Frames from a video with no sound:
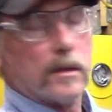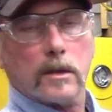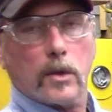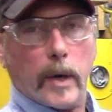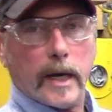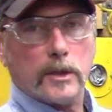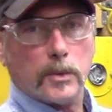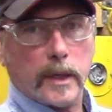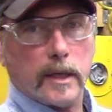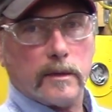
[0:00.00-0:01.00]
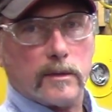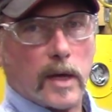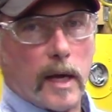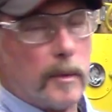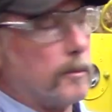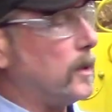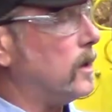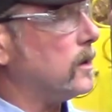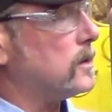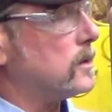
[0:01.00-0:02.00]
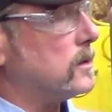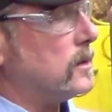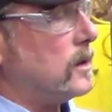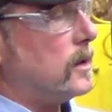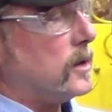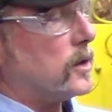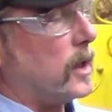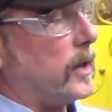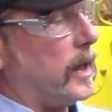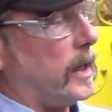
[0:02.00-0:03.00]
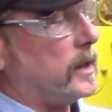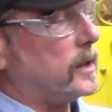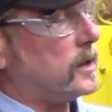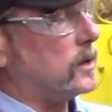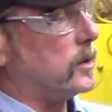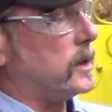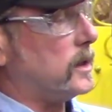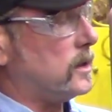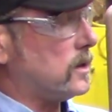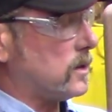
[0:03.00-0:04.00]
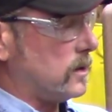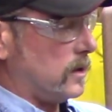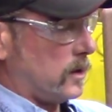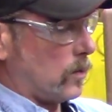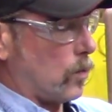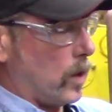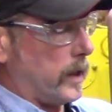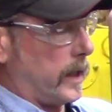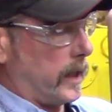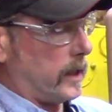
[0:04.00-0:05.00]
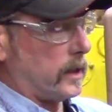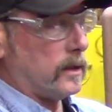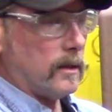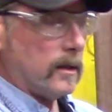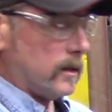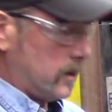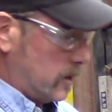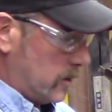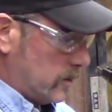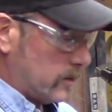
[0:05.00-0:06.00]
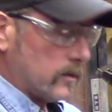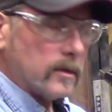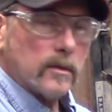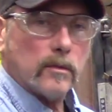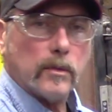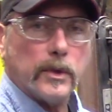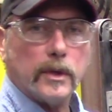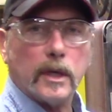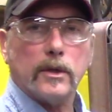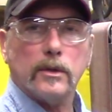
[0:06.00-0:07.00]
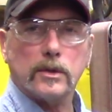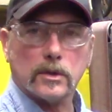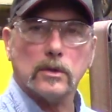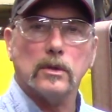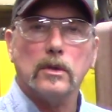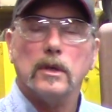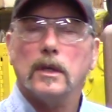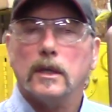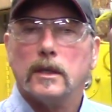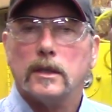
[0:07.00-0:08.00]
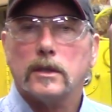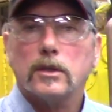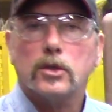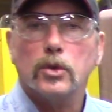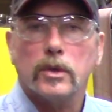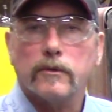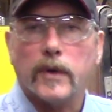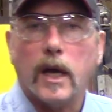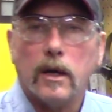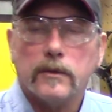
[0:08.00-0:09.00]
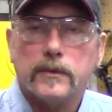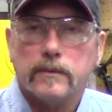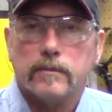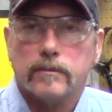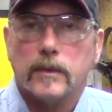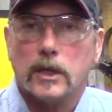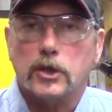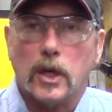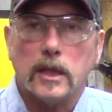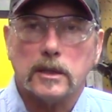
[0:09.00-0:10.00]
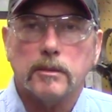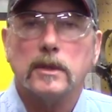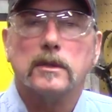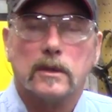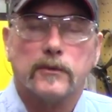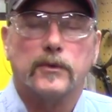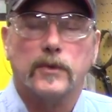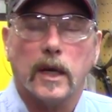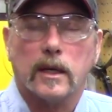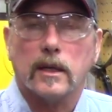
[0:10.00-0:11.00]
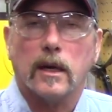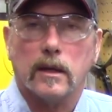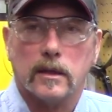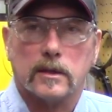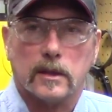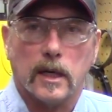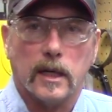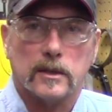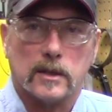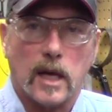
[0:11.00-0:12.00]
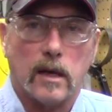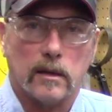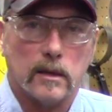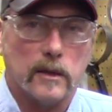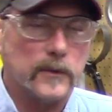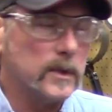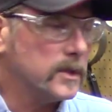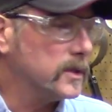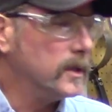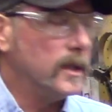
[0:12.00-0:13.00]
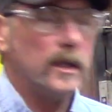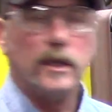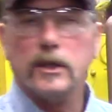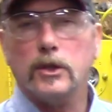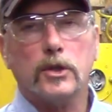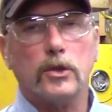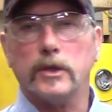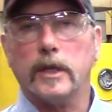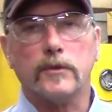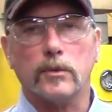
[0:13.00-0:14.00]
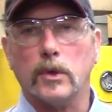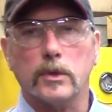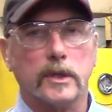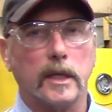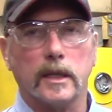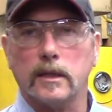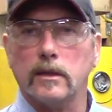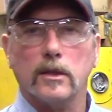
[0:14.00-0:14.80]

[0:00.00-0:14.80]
graduated timing marks. You got 90 degrees, 180. When you get used to doing valve adjustments, if you've got a car that's got solid lifters, you should only have to rotate it